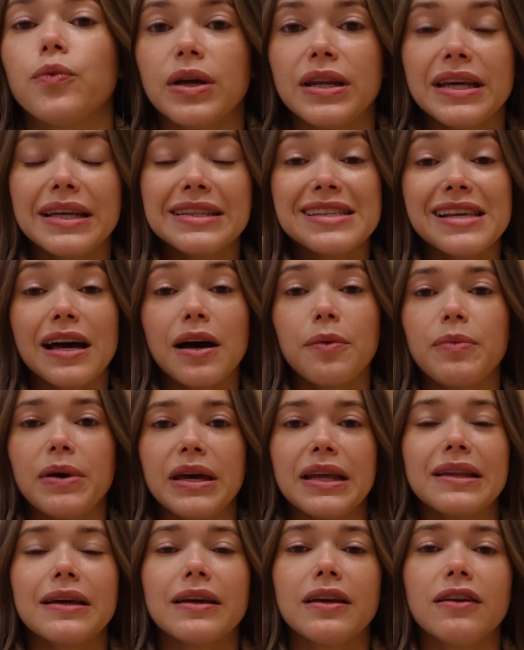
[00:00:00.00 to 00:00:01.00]
when it's a
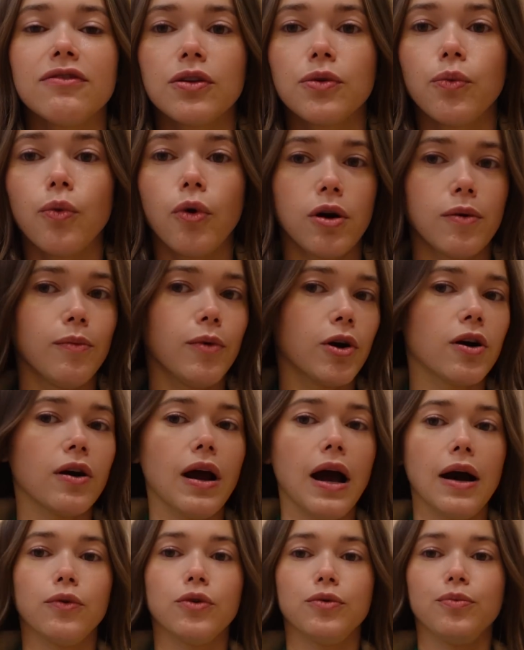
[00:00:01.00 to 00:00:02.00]
bit like even warmer
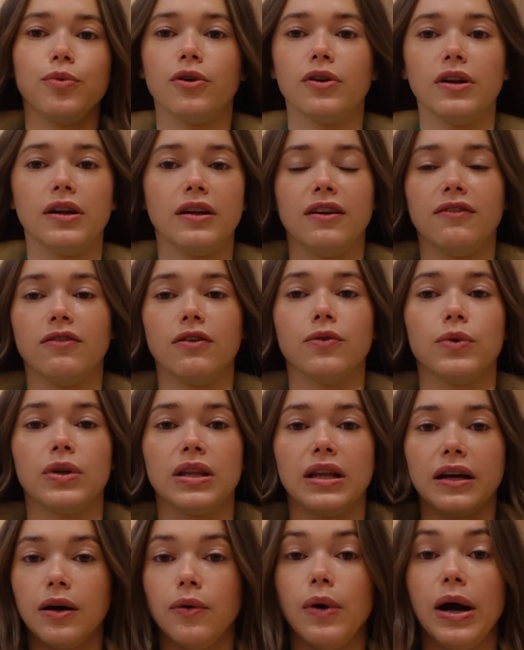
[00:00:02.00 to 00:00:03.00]
i would put it even with
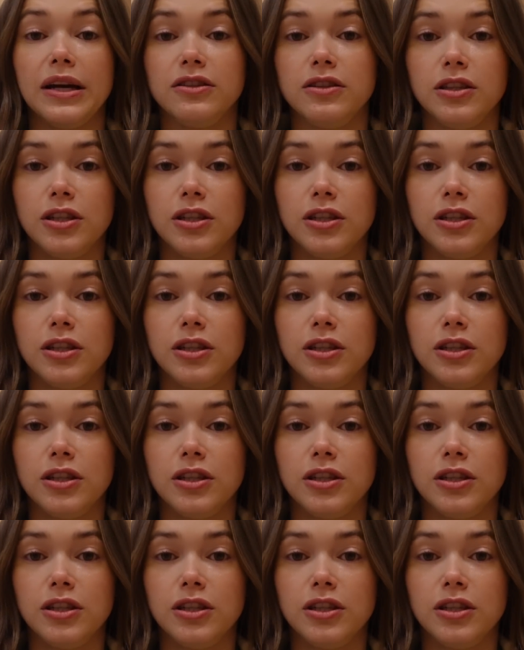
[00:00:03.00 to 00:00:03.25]
like a white